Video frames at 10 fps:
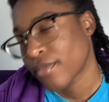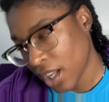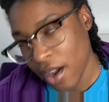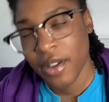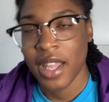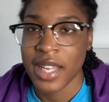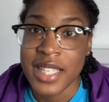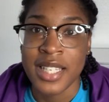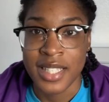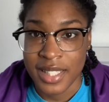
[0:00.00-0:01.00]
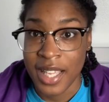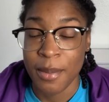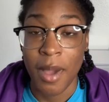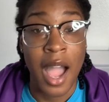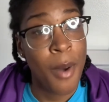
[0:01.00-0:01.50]
Okay, that's
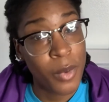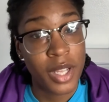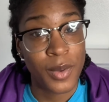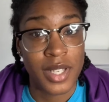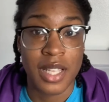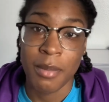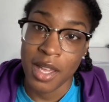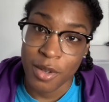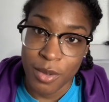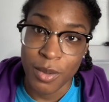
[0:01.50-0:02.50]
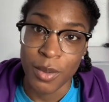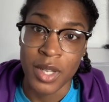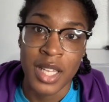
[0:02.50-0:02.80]
understandable. I'm with Chris. I'm like, cool.